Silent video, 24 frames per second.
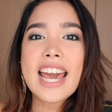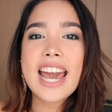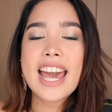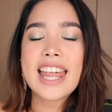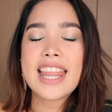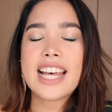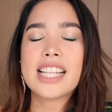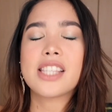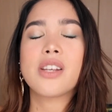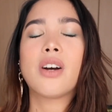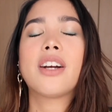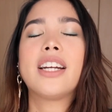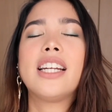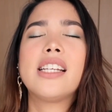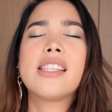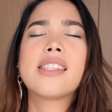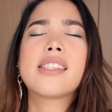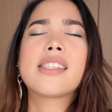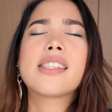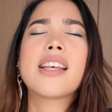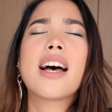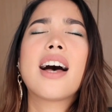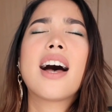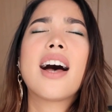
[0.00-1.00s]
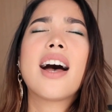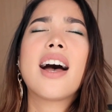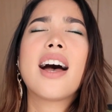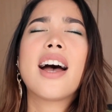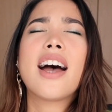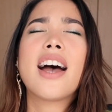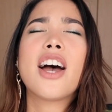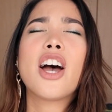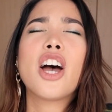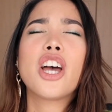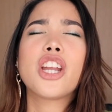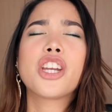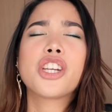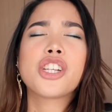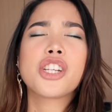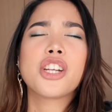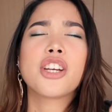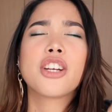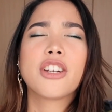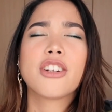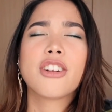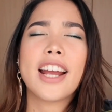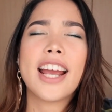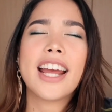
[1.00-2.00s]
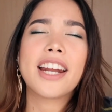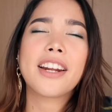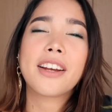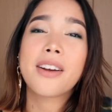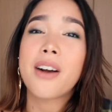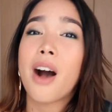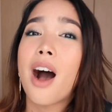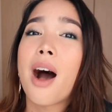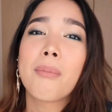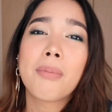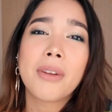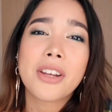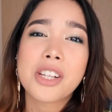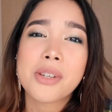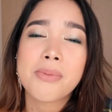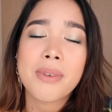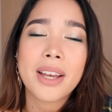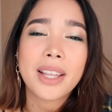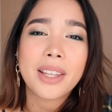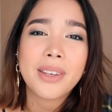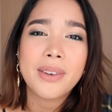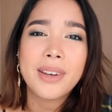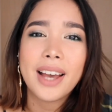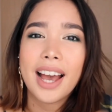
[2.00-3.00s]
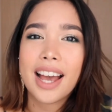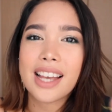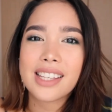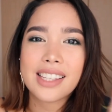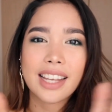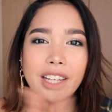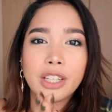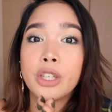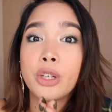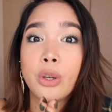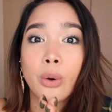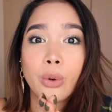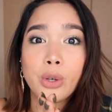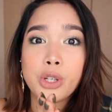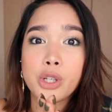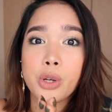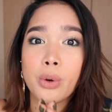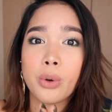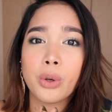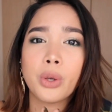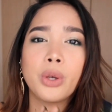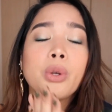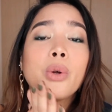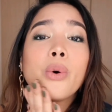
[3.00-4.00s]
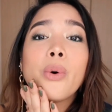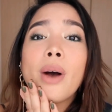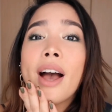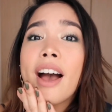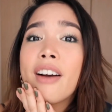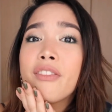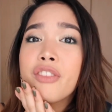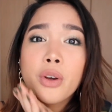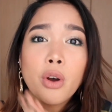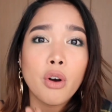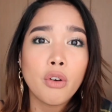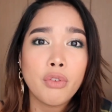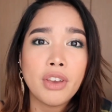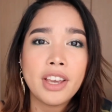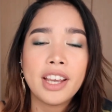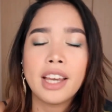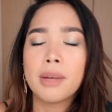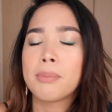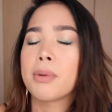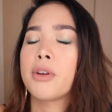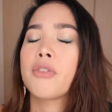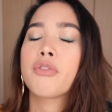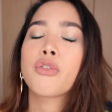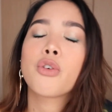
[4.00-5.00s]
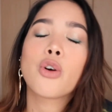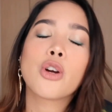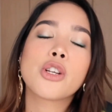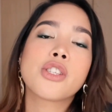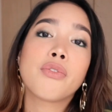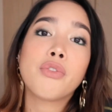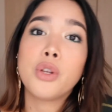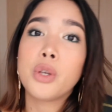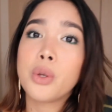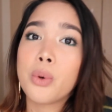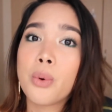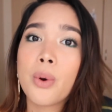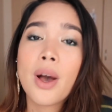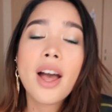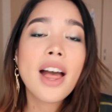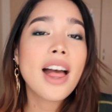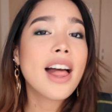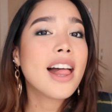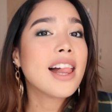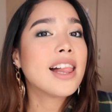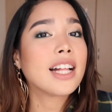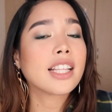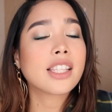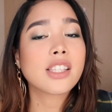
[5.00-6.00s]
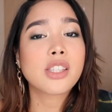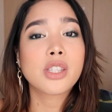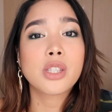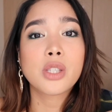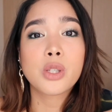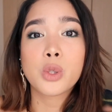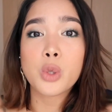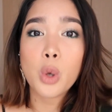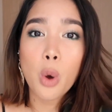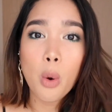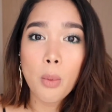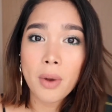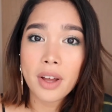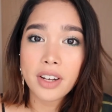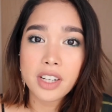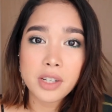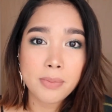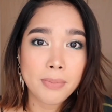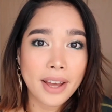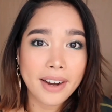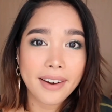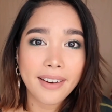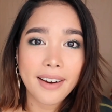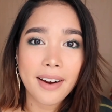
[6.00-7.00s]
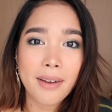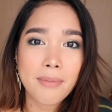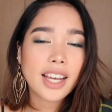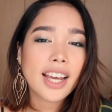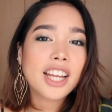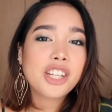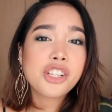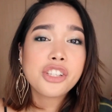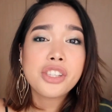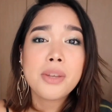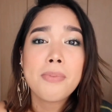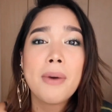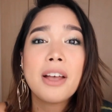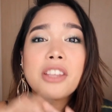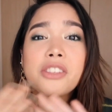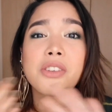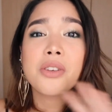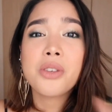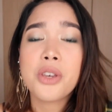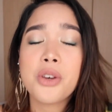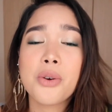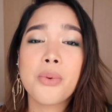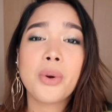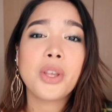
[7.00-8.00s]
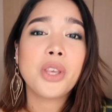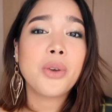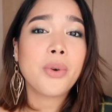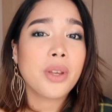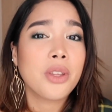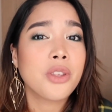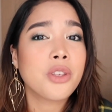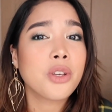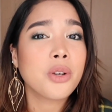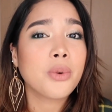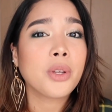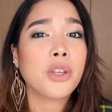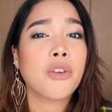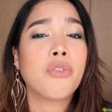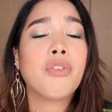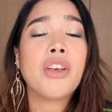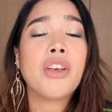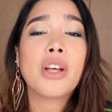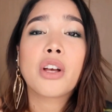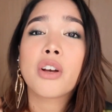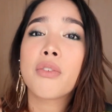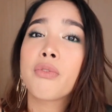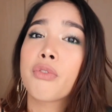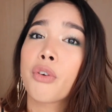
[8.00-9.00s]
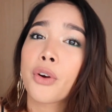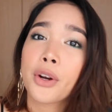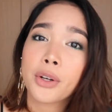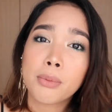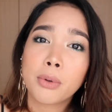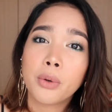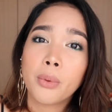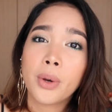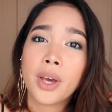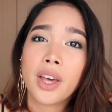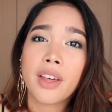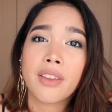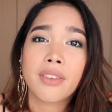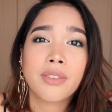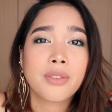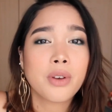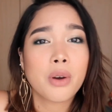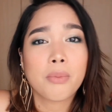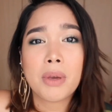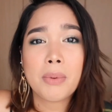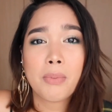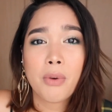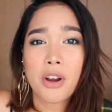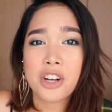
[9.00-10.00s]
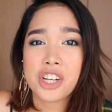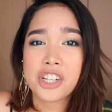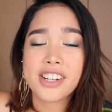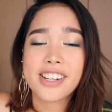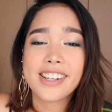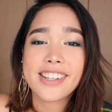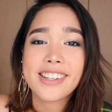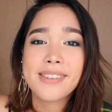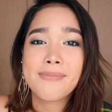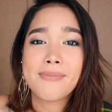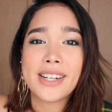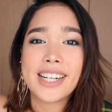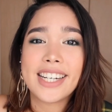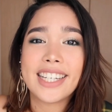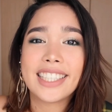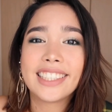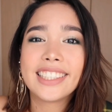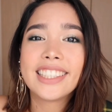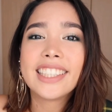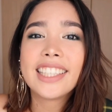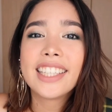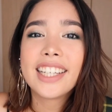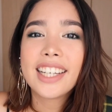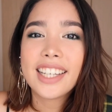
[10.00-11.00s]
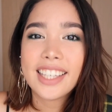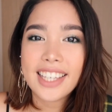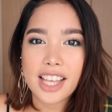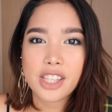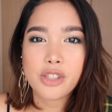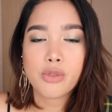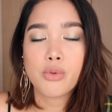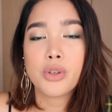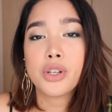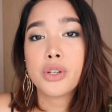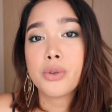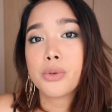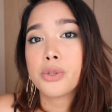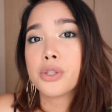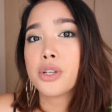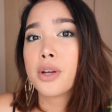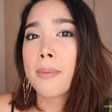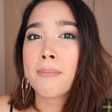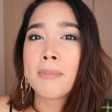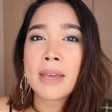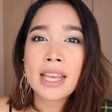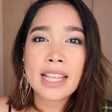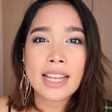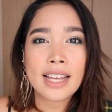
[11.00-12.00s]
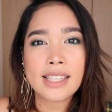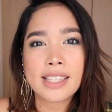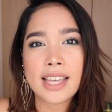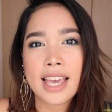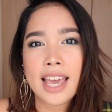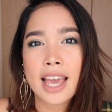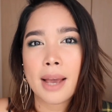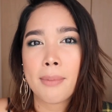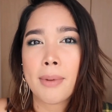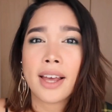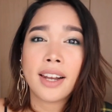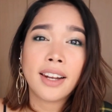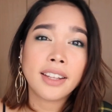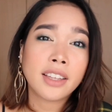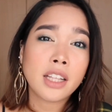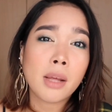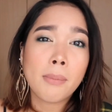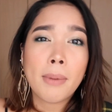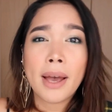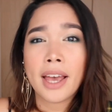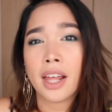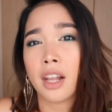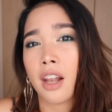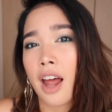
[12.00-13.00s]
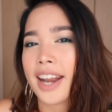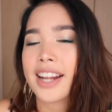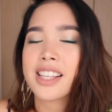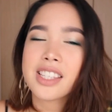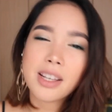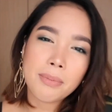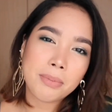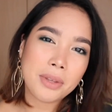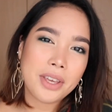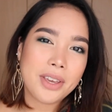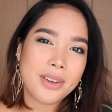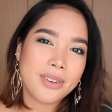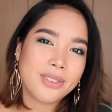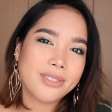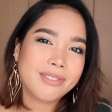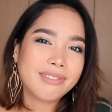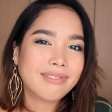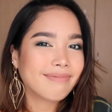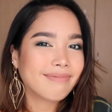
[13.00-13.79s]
and that's already such a great accomplishment, you guys. Like, no joke, you don't have to go vegan, but of course if you do, that's so much better. It just depends on you, what you can do, what you feel comfortable with. Don't be pressured, but yes, reduce your meat intake by a little, by a lot, it's up to you.